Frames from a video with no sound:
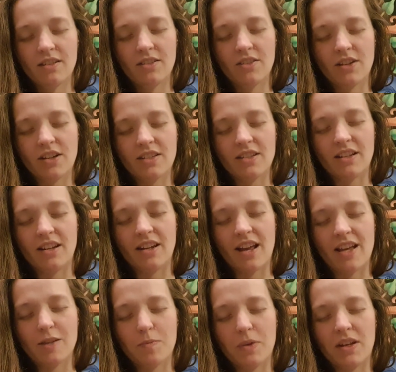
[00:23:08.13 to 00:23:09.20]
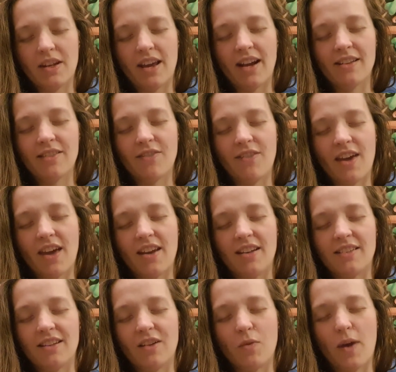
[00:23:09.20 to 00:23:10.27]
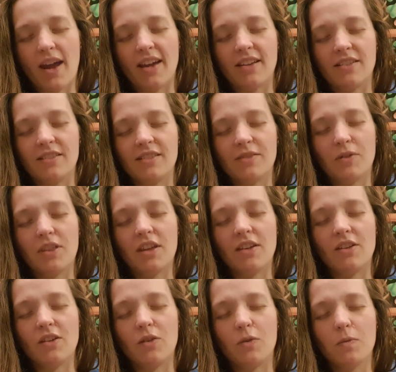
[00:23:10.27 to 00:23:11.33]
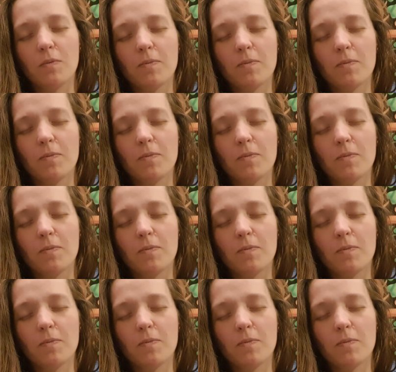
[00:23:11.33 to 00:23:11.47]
Trust that it has been activated and awakened within you.